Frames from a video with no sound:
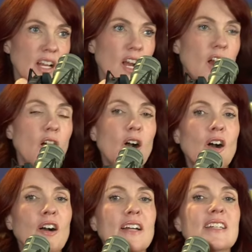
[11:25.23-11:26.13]

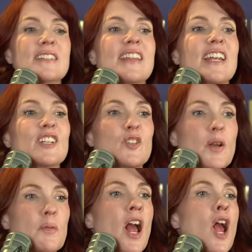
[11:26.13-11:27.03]
Oh, isn't that
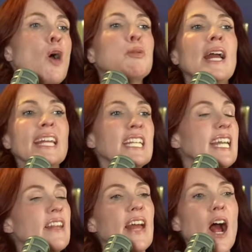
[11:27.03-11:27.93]
incredible? Mm-hmm. Play it
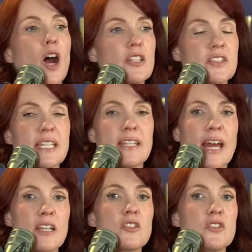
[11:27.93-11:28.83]
again. That honestly,
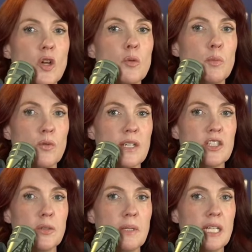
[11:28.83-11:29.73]
that is so moving
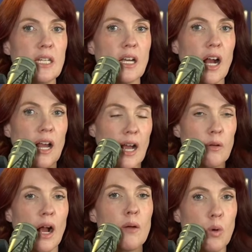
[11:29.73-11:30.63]
to me.
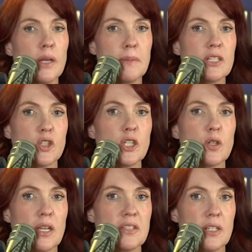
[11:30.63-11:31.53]
I want to make sure you
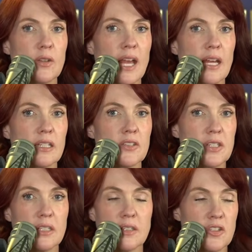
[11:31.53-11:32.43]
guys hear that because
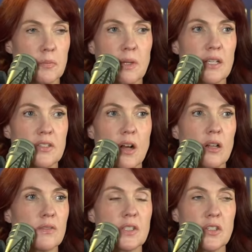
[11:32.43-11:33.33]
this applies to all
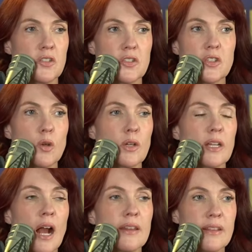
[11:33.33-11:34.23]
of us. It's so good.
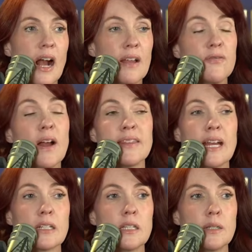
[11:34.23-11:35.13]
I find
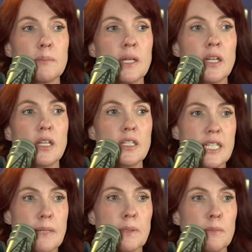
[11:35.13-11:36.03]
that clip
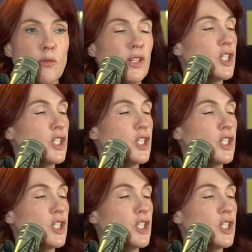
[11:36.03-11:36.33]
deeply moving.